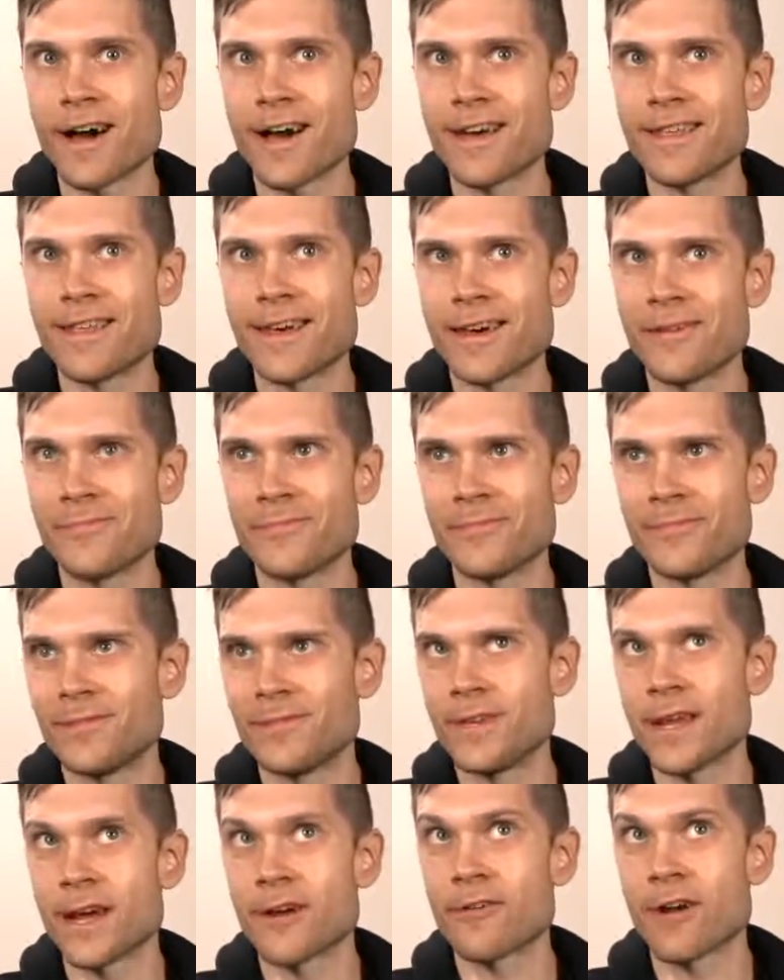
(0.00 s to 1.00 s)
them,
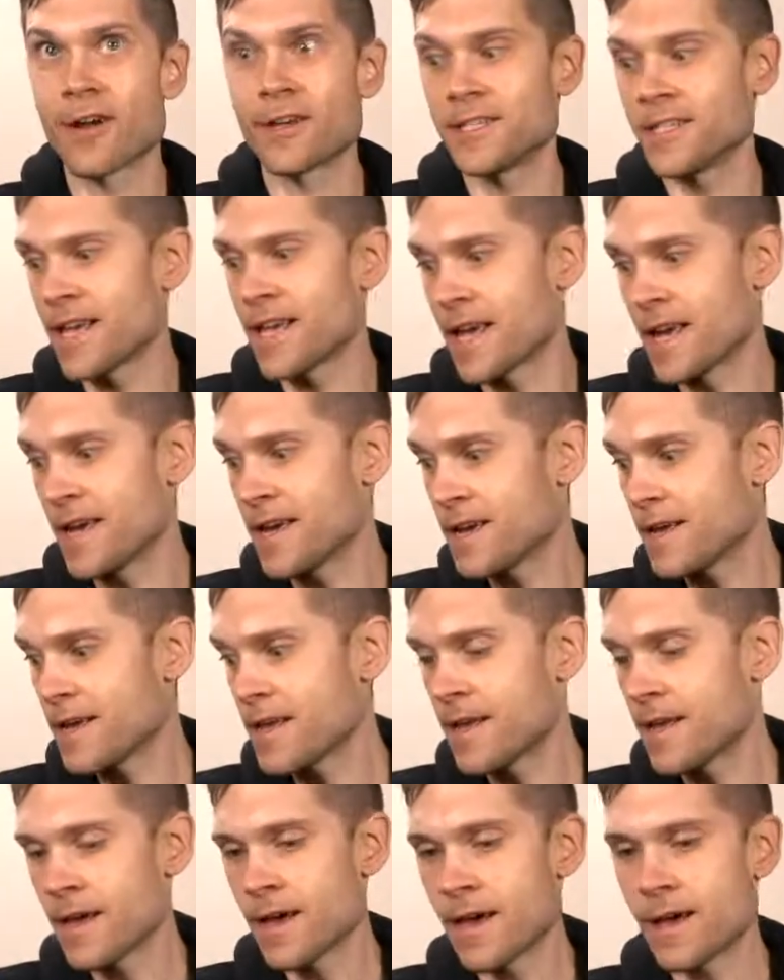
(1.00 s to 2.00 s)
dare I say,
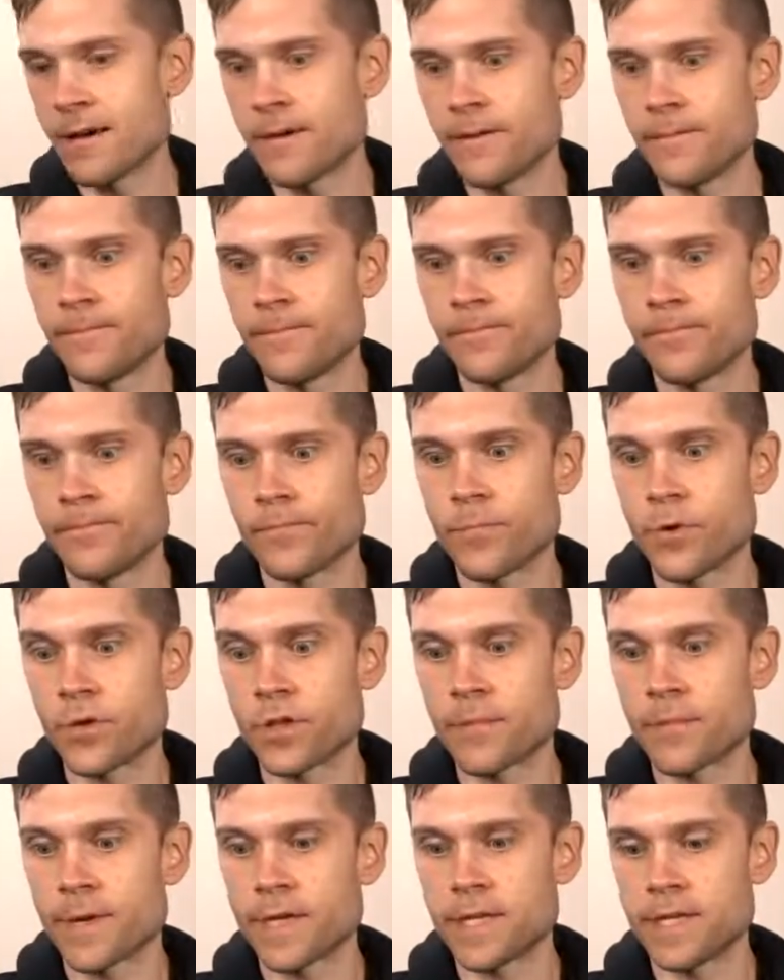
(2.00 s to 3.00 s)
put them
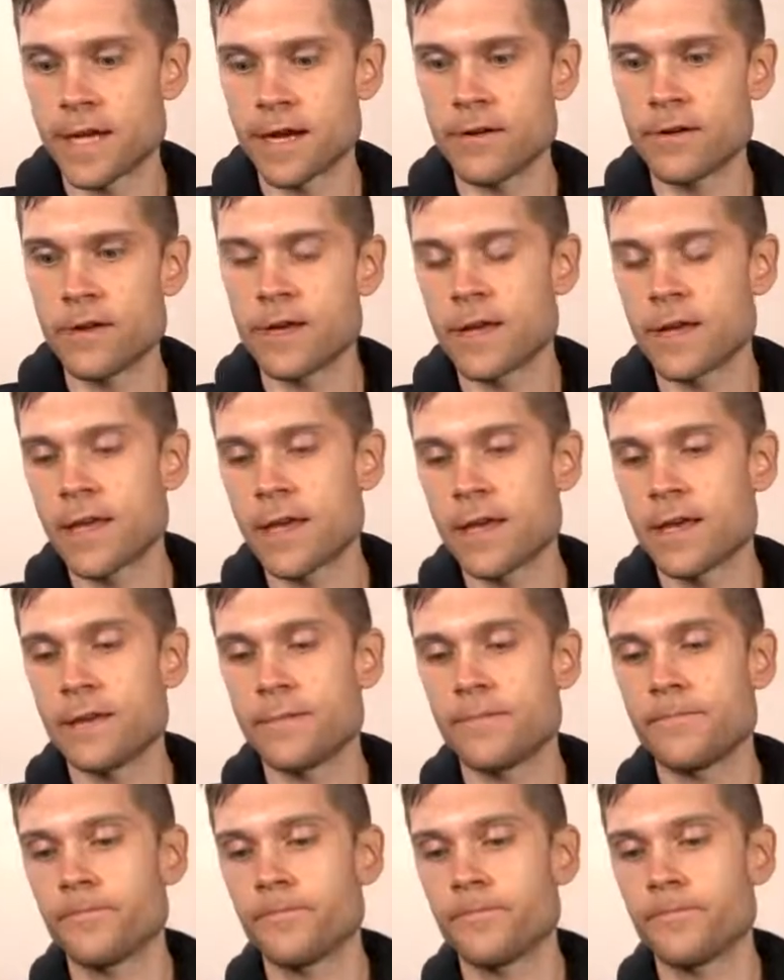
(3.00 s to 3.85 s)
in dairy again.